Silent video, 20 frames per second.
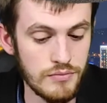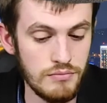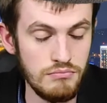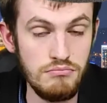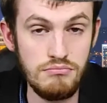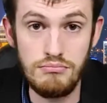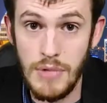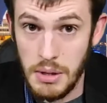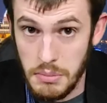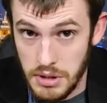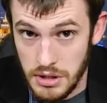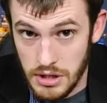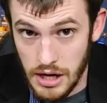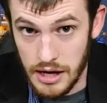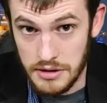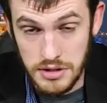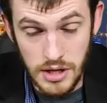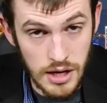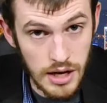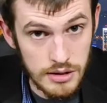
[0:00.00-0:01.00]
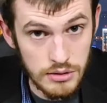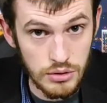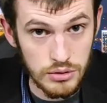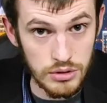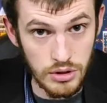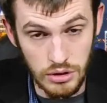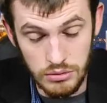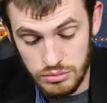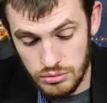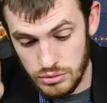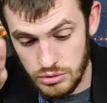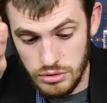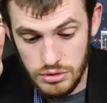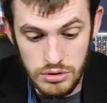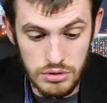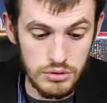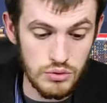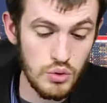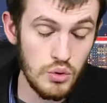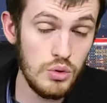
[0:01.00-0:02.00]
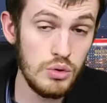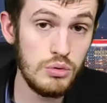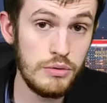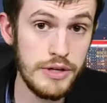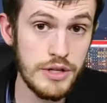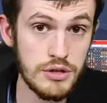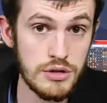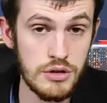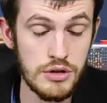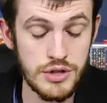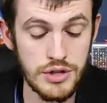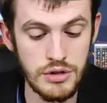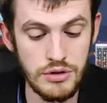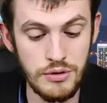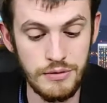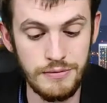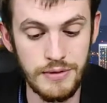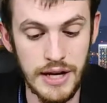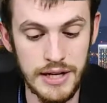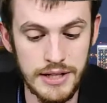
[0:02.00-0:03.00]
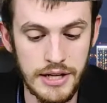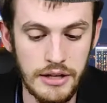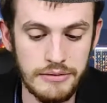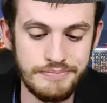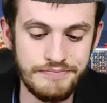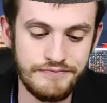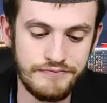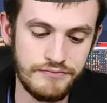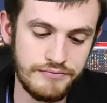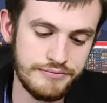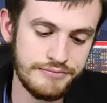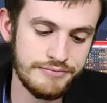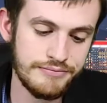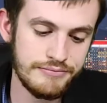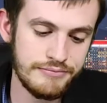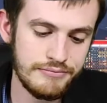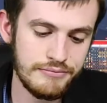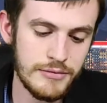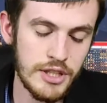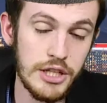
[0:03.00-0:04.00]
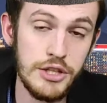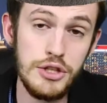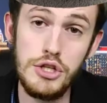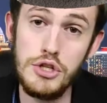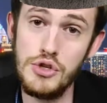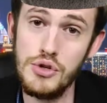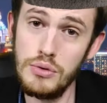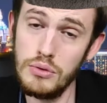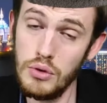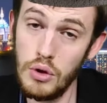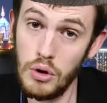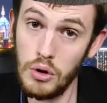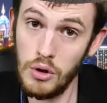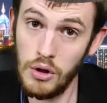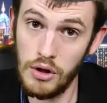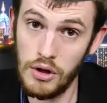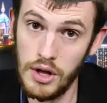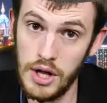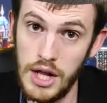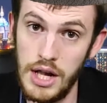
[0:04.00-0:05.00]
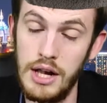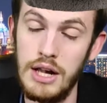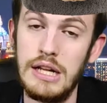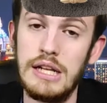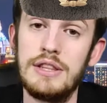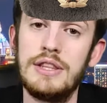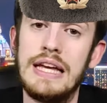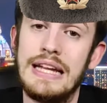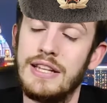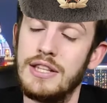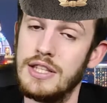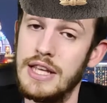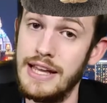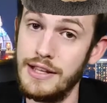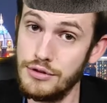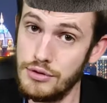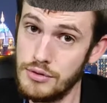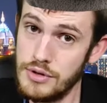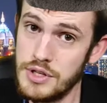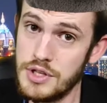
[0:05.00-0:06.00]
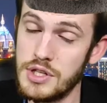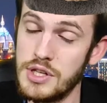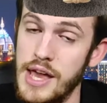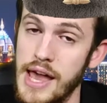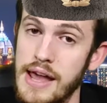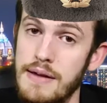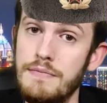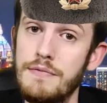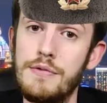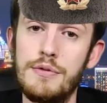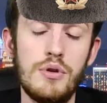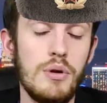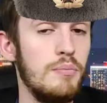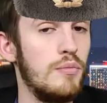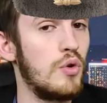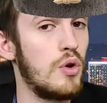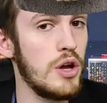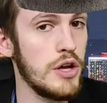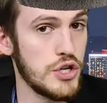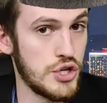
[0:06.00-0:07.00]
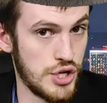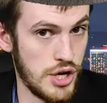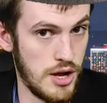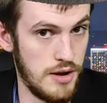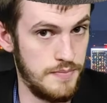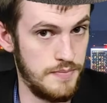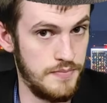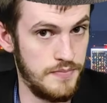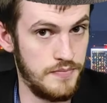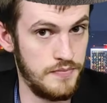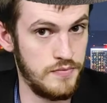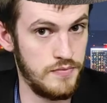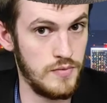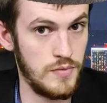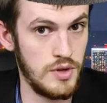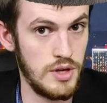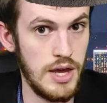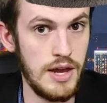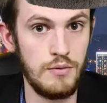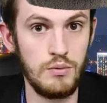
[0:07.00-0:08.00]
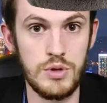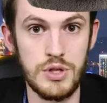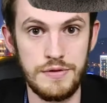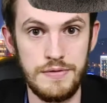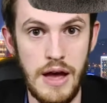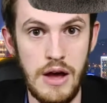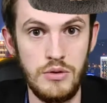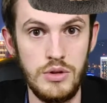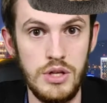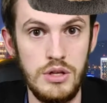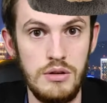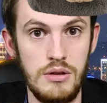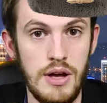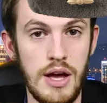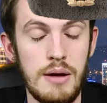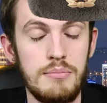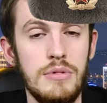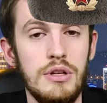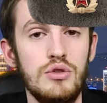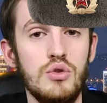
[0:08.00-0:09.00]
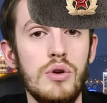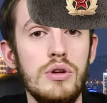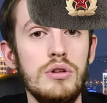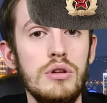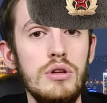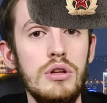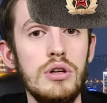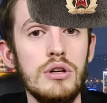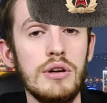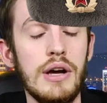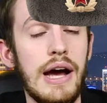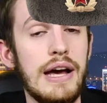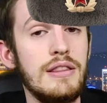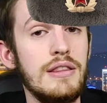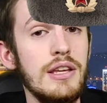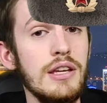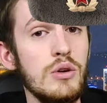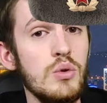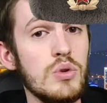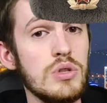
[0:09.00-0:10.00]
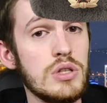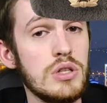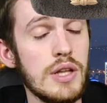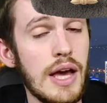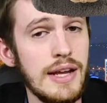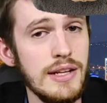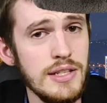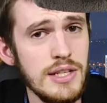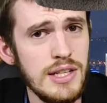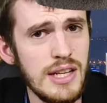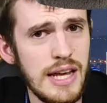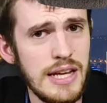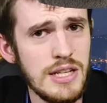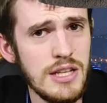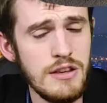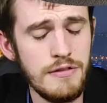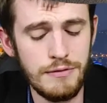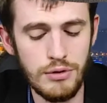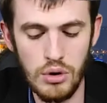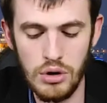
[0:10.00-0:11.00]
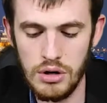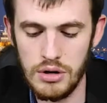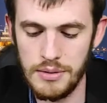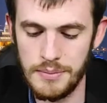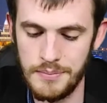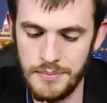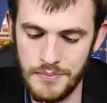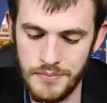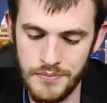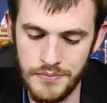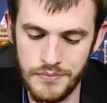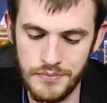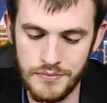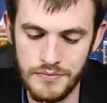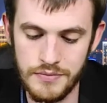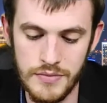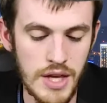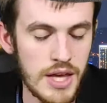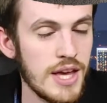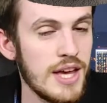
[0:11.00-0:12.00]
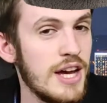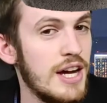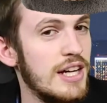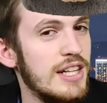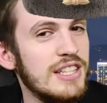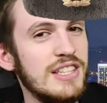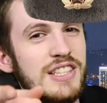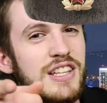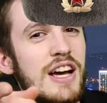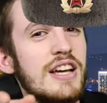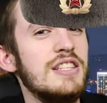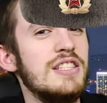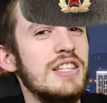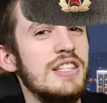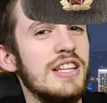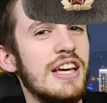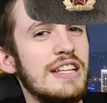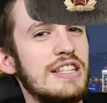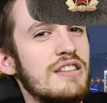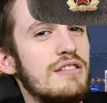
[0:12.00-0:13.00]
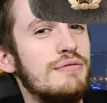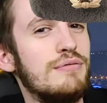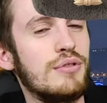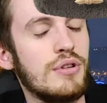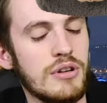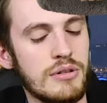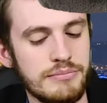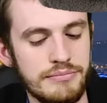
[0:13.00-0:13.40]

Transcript: Maybe not, I don't know. Do your research and you find out. Did you know that Tetris came from Russia and was founded, I'm not going to look, I think it was 1984? 1984.